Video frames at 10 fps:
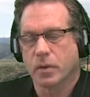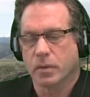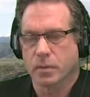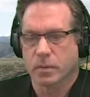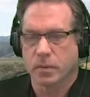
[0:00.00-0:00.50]

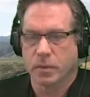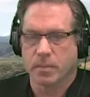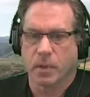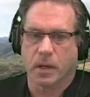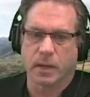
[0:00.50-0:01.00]
So your
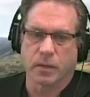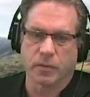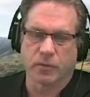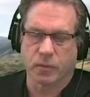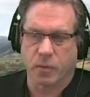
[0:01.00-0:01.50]

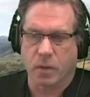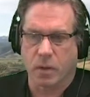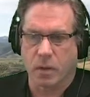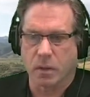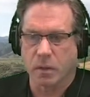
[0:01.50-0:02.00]
buyers are
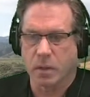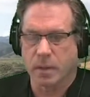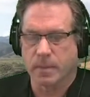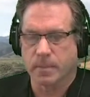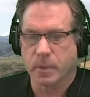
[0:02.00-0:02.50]

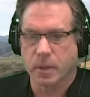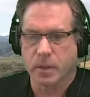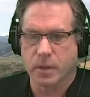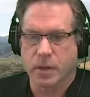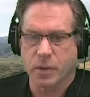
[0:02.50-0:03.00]
all
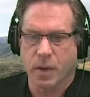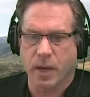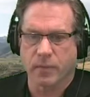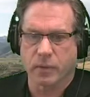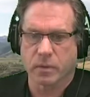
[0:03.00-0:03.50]
you
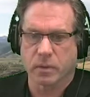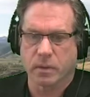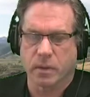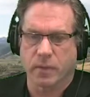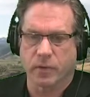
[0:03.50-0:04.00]
have
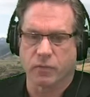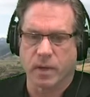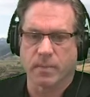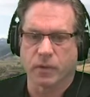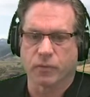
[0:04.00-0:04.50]

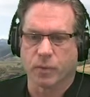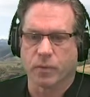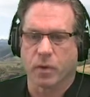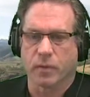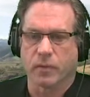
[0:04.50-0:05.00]
agreements
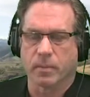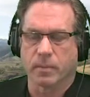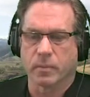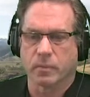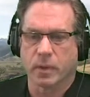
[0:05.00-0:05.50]
with all of
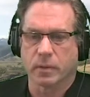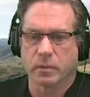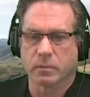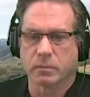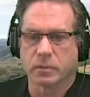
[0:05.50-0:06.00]
them,
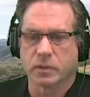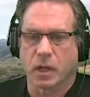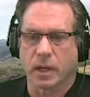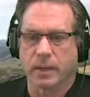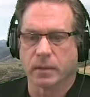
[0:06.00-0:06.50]
written,
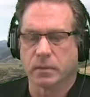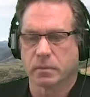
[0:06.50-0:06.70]
signed.